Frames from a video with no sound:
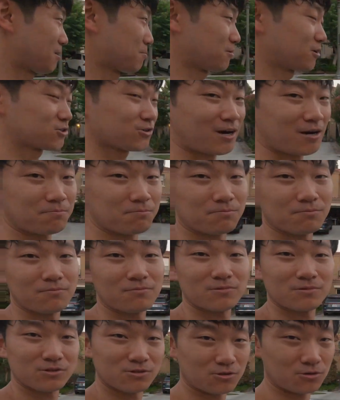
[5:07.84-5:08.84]
I'm gonna try
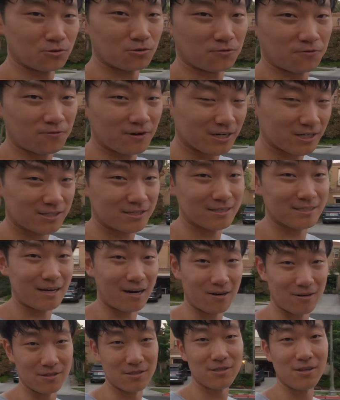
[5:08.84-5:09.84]
to finish the
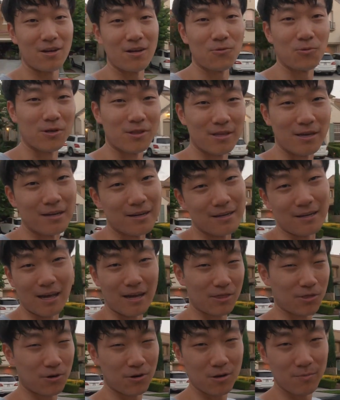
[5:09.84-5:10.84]
entire install within
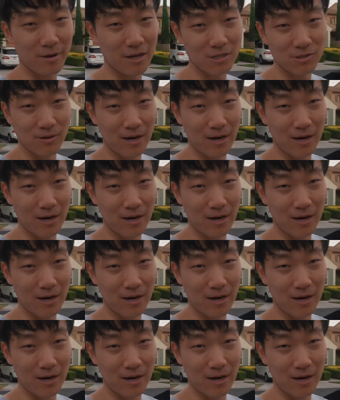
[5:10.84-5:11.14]
like 30 minutes